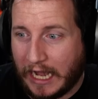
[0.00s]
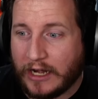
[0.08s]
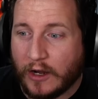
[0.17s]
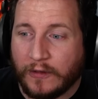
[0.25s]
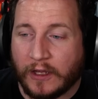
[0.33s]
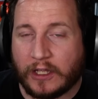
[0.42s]
I
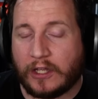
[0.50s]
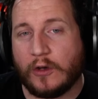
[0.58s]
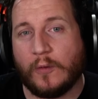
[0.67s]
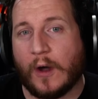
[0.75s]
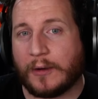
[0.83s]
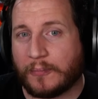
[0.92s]
know the Q
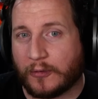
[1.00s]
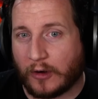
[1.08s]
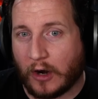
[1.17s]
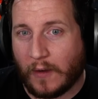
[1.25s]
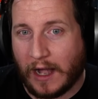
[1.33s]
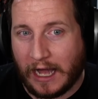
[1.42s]
one
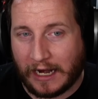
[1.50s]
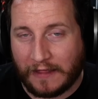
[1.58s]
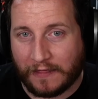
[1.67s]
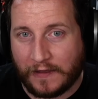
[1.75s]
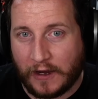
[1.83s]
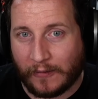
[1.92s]
Pro hot
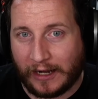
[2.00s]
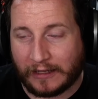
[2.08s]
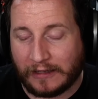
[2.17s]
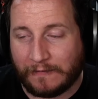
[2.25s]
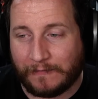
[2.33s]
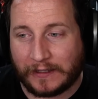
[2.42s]
end
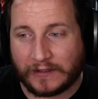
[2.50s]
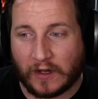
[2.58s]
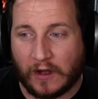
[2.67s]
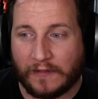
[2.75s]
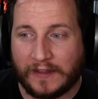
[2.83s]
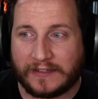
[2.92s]
theoretically fits
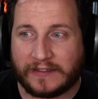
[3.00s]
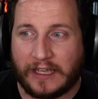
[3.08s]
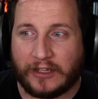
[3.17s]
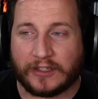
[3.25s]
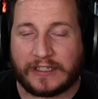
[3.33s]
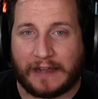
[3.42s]
on this thing.
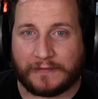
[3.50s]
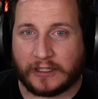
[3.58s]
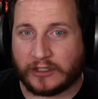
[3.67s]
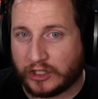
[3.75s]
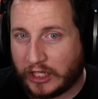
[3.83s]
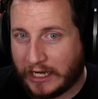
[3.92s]
You just have to
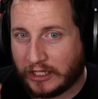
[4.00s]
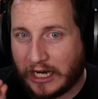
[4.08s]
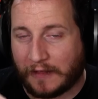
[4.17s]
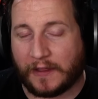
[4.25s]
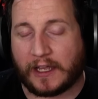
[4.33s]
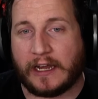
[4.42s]
change
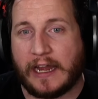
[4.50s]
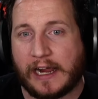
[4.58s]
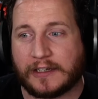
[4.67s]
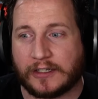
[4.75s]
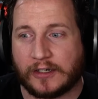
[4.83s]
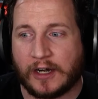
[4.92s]
out the
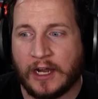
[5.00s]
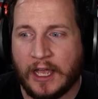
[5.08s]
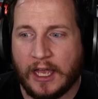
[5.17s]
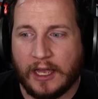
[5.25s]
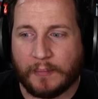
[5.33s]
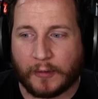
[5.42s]
connector,
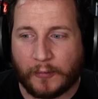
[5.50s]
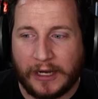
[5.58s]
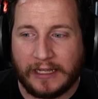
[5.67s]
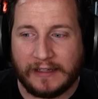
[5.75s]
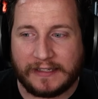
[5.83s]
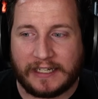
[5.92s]
but
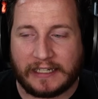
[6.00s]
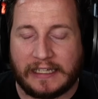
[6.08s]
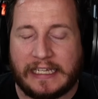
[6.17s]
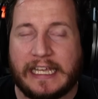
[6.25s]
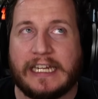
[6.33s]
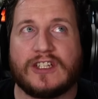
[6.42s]

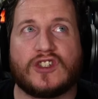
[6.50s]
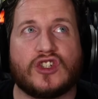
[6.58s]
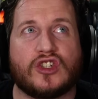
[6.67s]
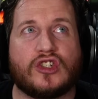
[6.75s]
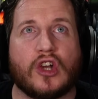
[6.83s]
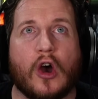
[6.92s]
realistically it is
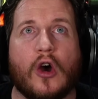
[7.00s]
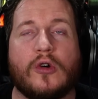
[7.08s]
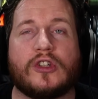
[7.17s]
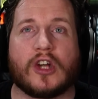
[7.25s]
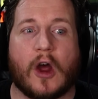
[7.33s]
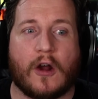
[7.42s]
so
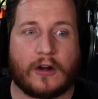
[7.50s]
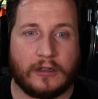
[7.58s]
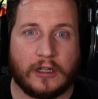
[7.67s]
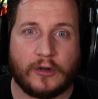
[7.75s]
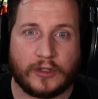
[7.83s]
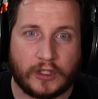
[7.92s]
darn
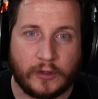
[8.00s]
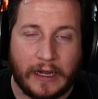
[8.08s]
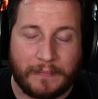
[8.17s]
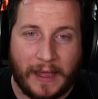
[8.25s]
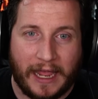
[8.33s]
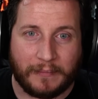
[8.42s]
close to
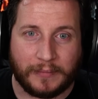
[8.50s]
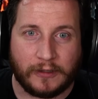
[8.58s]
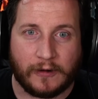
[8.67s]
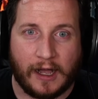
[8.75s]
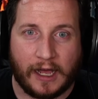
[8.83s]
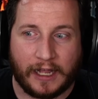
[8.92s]
a
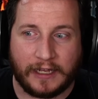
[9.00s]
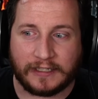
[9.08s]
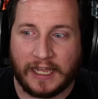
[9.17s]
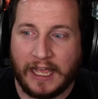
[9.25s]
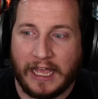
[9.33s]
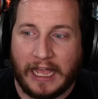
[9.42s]
bamboo hot end.
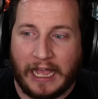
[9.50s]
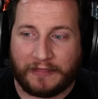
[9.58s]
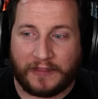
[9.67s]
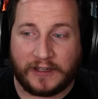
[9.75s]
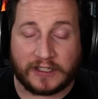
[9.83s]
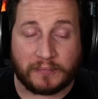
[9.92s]
At
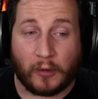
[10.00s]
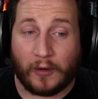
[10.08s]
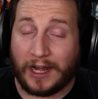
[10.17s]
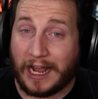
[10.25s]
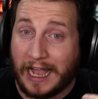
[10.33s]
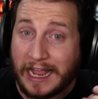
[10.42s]
this
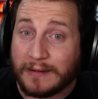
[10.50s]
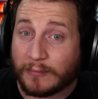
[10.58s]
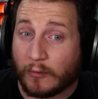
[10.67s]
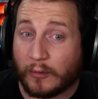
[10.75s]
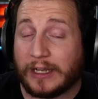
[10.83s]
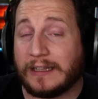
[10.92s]
point, I
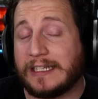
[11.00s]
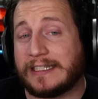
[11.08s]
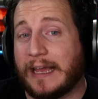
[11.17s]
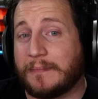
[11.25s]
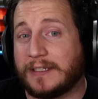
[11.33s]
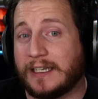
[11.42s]
am really
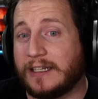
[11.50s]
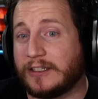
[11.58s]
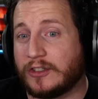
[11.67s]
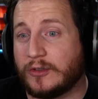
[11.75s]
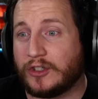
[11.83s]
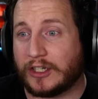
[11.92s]
tempted
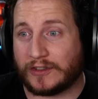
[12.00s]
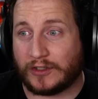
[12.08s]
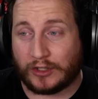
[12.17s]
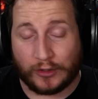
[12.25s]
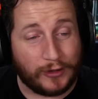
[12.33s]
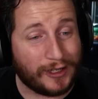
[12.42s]
to just
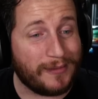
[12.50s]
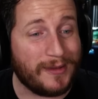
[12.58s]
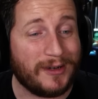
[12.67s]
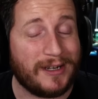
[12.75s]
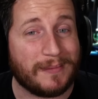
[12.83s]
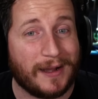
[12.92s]
do the
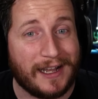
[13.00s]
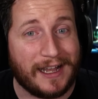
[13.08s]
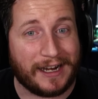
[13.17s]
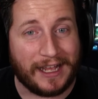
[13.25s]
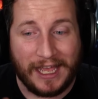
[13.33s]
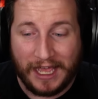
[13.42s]
community
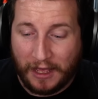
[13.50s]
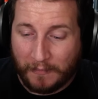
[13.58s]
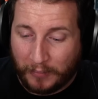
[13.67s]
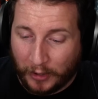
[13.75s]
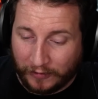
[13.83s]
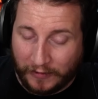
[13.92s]
mod,
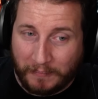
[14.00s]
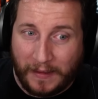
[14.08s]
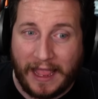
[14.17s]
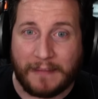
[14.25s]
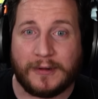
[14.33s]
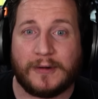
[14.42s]
put the
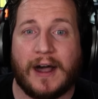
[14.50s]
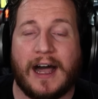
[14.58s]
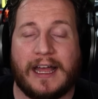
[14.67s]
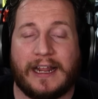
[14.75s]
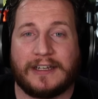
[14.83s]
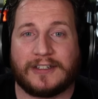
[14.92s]
bamboo
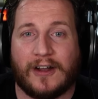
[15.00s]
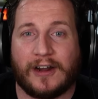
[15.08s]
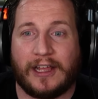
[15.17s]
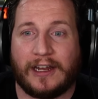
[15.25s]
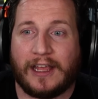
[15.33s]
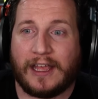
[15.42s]
hot end on
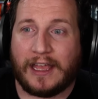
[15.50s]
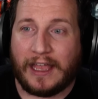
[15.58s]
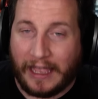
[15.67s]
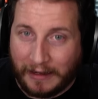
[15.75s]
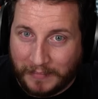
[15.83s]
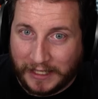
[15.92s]
it
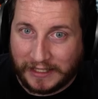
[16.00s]
and be